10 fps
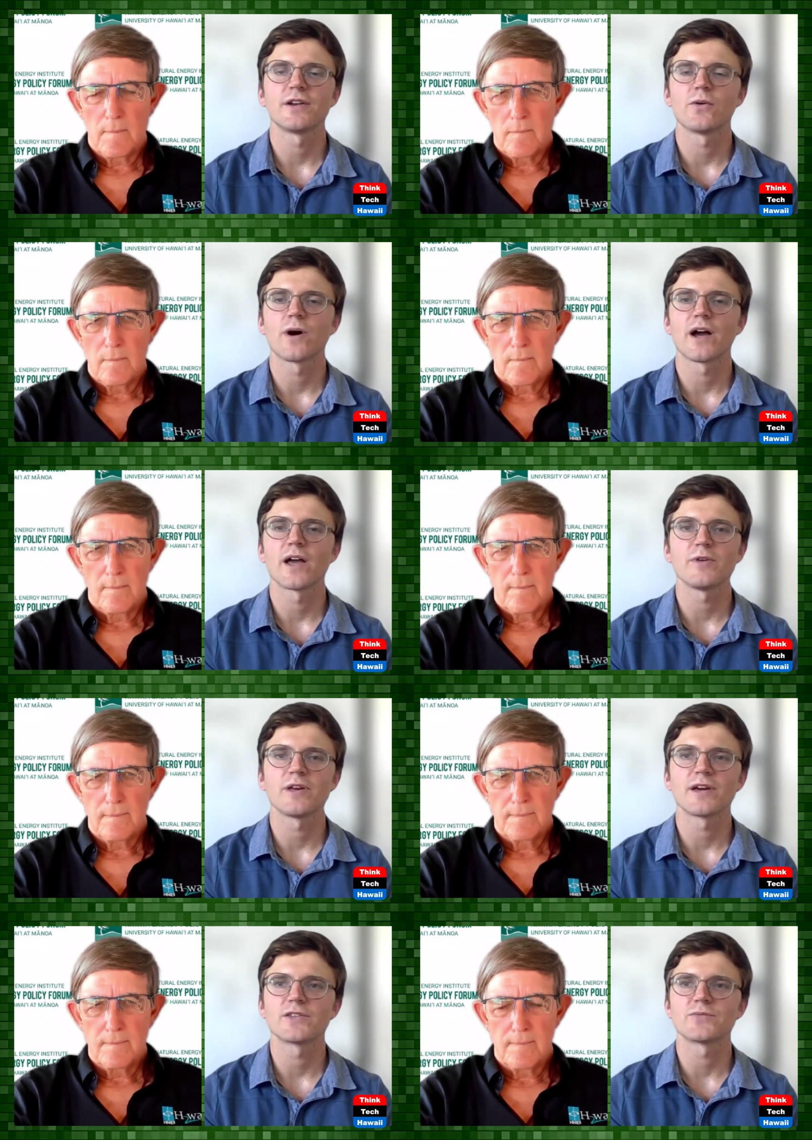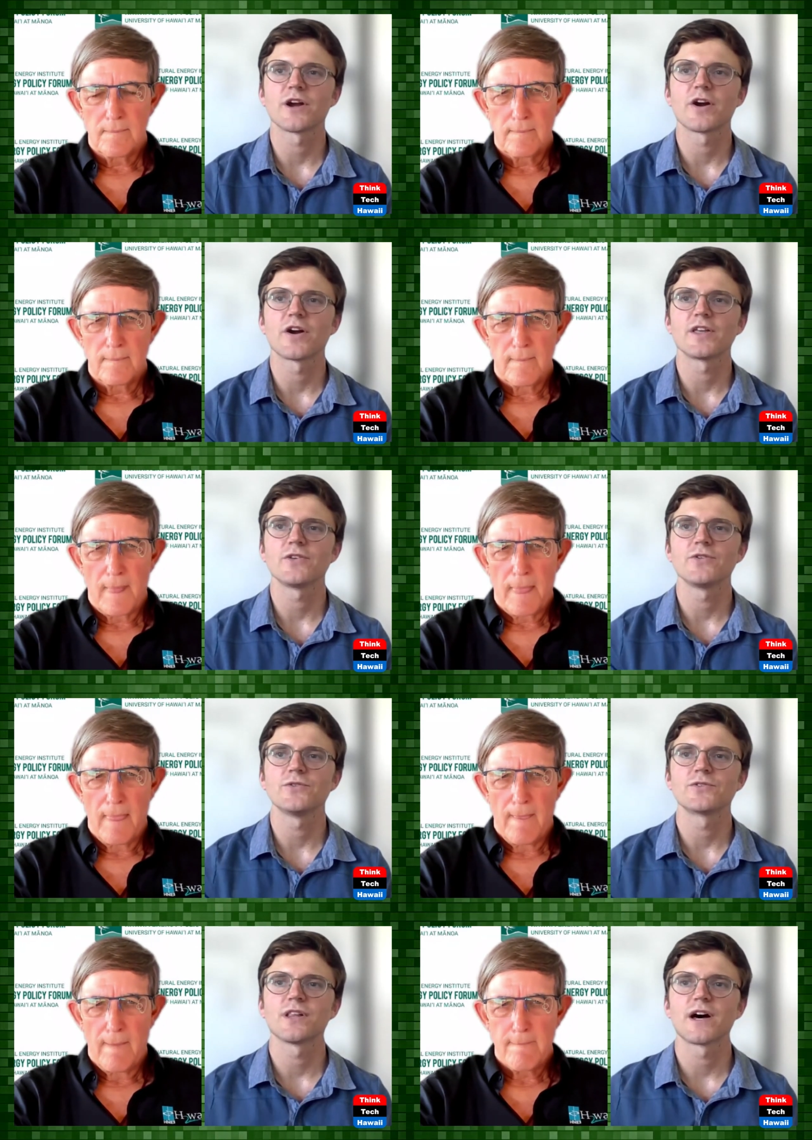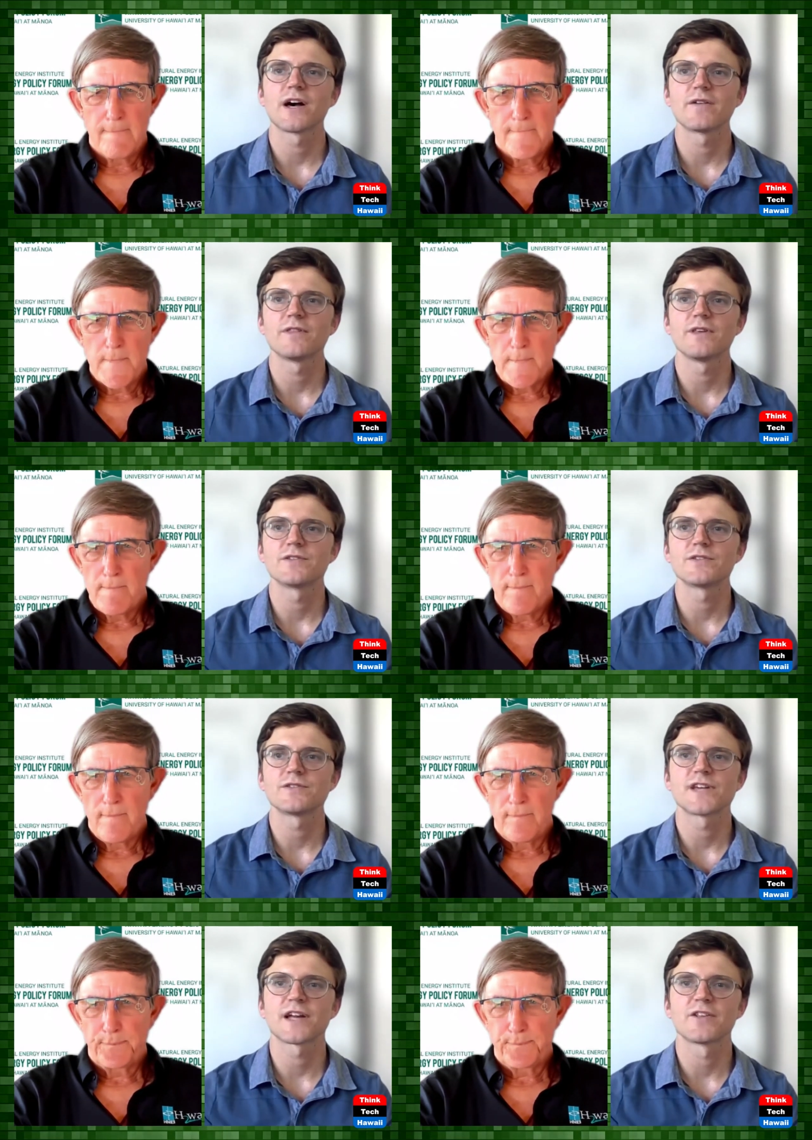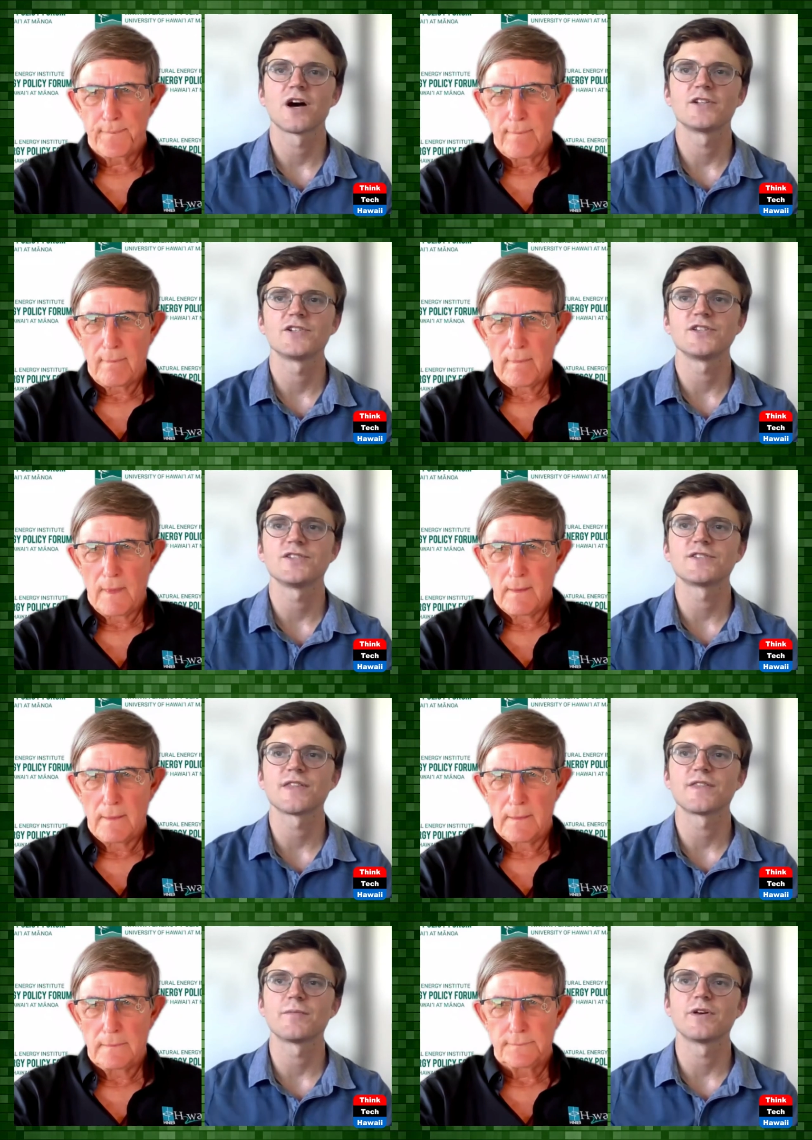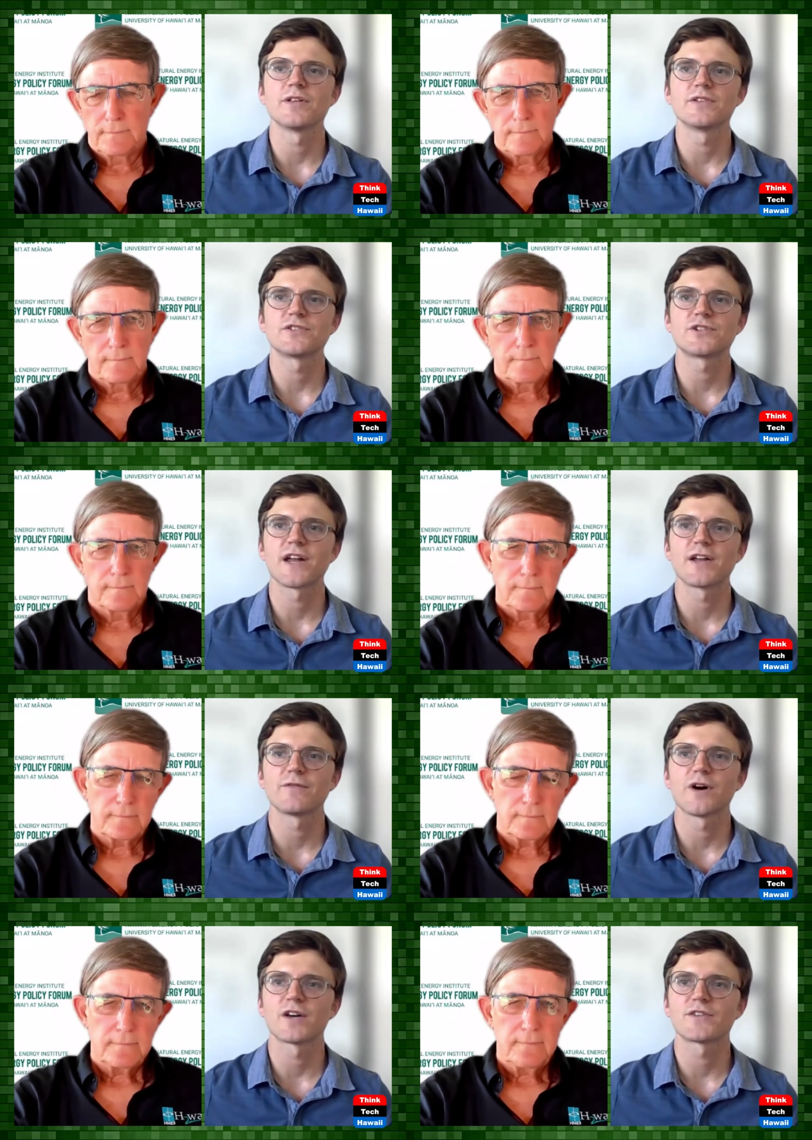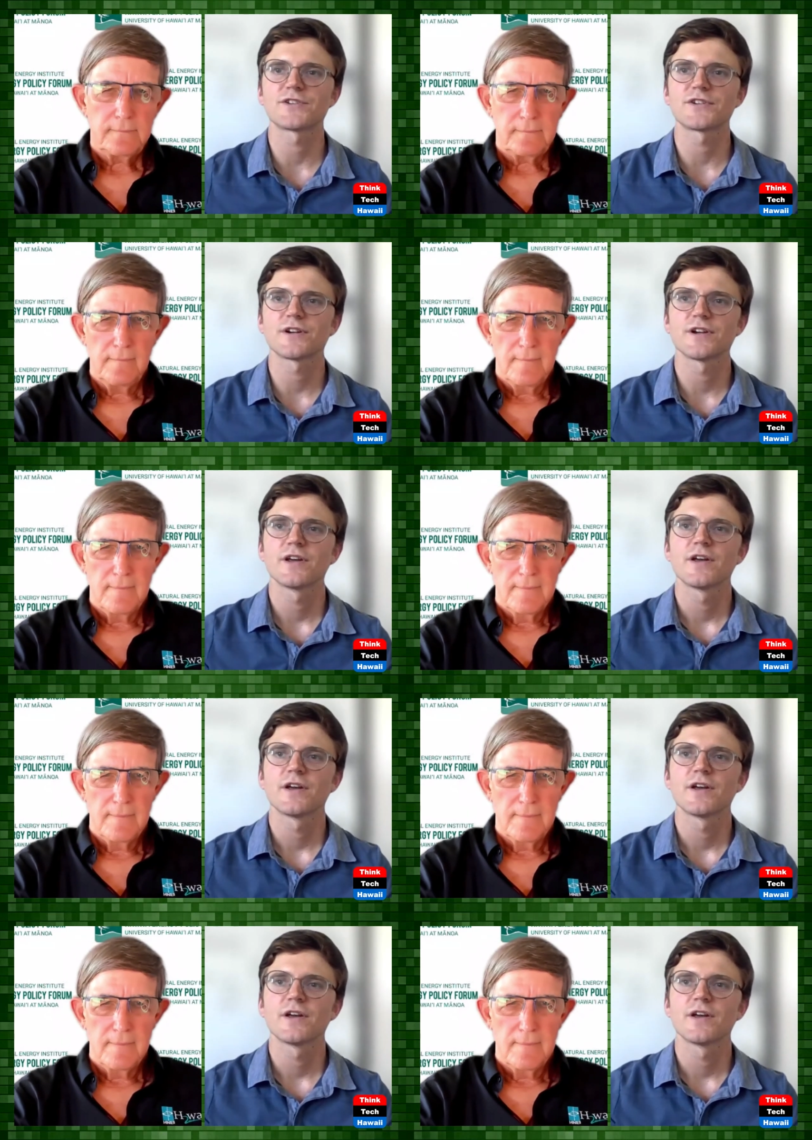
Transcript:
Speaker 1: in Hawaii because we already use a lot of these technologies that the bill is trying to foster.